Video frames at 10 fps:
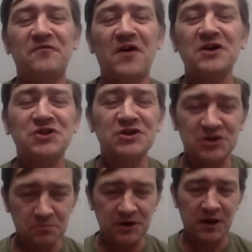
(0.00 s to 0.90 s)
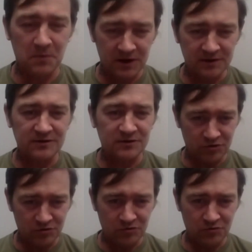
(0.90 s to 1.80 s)
fascism came
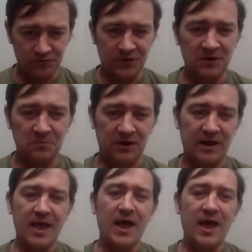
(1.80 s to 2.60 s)
into Tingme.